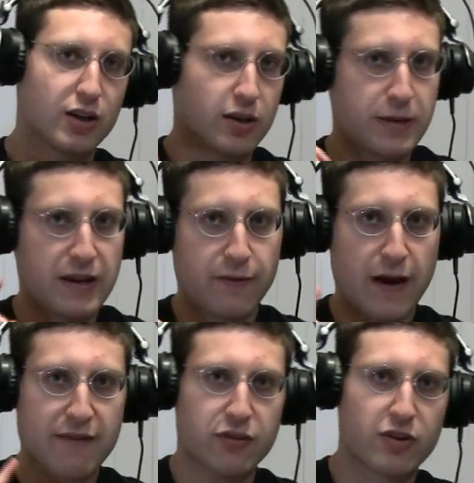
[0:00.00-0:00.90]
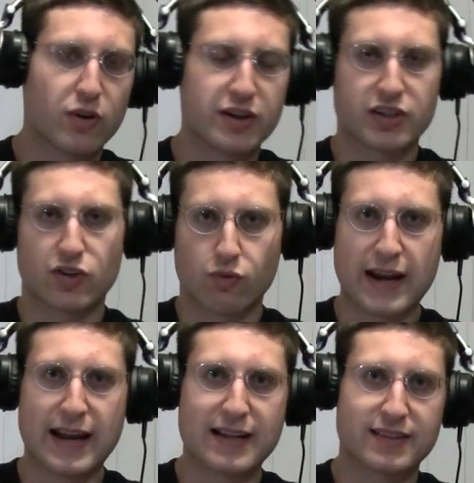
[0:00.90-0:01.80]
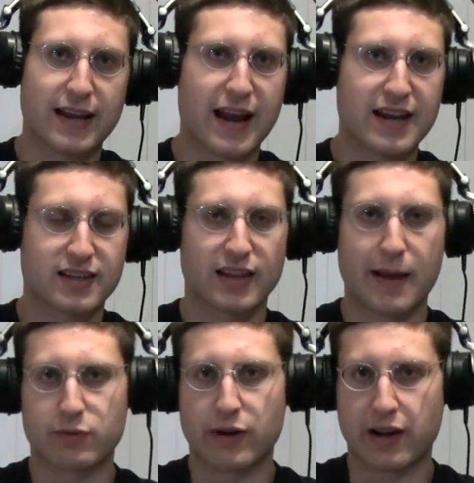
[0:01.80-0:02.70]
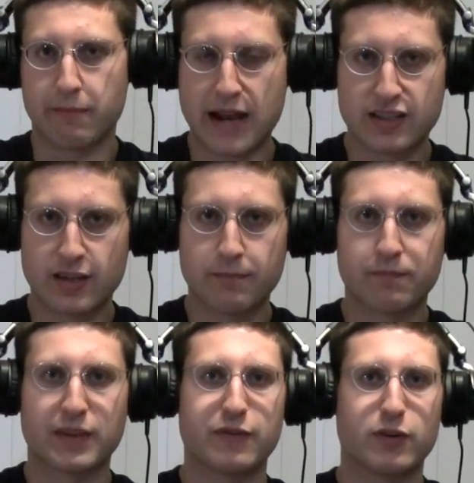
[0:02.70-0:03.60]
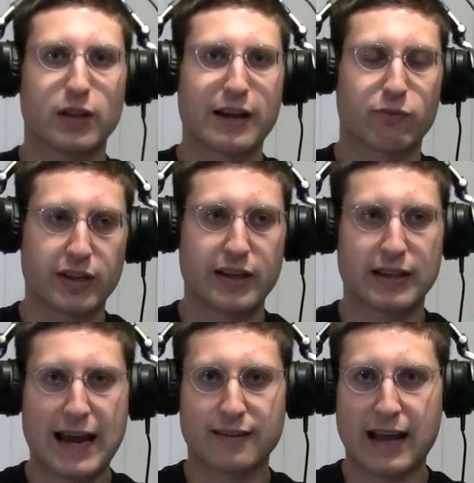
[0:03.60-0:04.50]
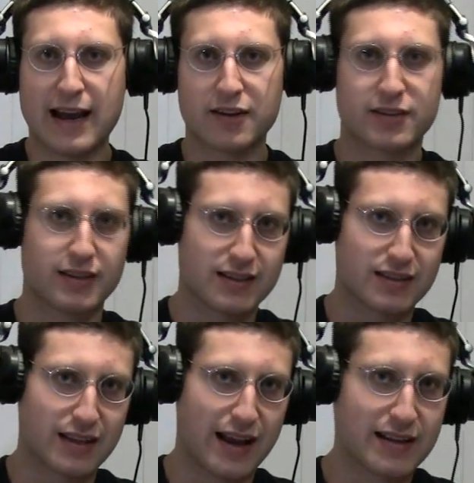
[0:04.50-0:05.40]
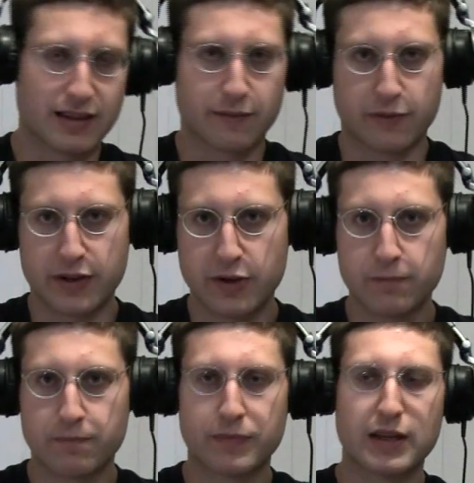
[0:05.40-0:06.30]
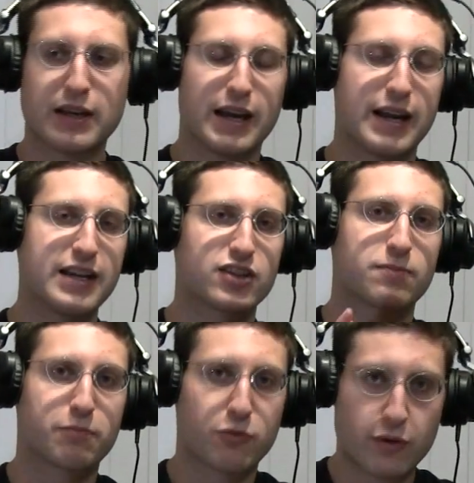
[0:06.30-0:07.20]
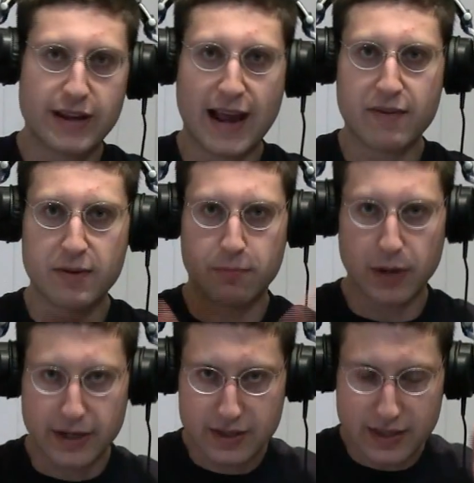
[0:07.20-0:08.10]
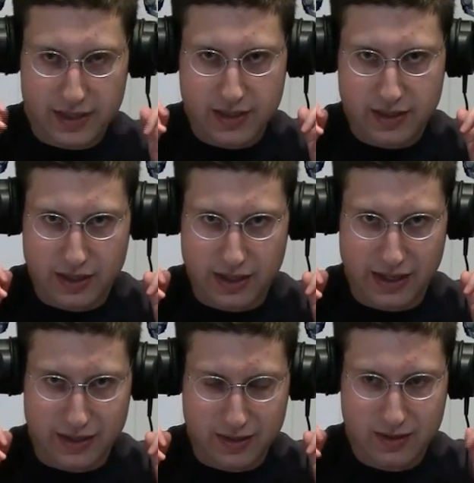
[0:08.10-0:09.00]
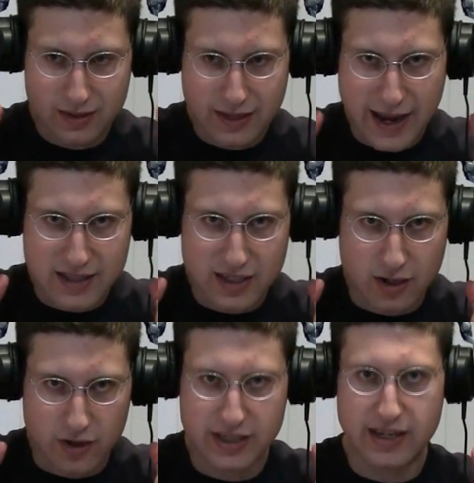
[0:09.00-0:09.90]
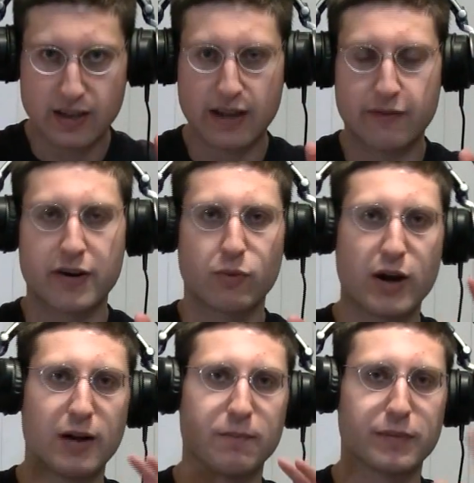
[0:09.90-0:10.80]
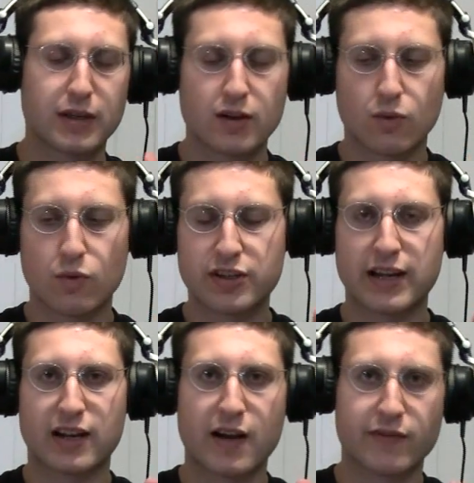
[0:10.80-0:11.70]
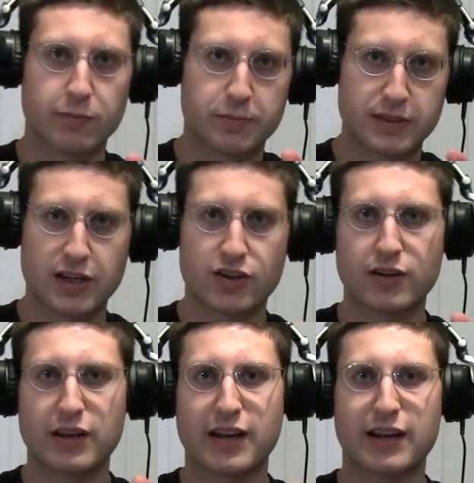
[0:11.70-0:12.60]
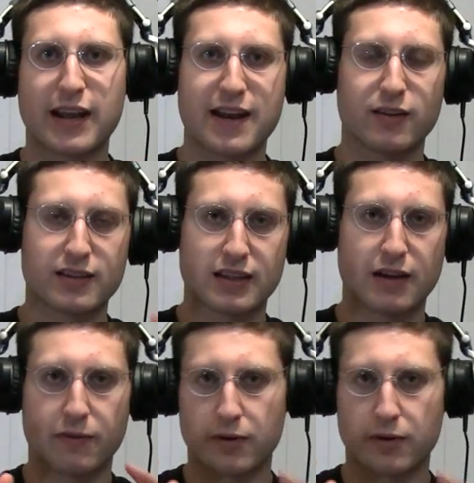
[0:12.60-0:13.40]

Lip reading: The P531 is a great headset. ASE Labs recommends them. If you like really loud louds, this is the headset for you. It is pretty heavy, but since the cans can articulate very well, once you get a comfortable position, it can handle itself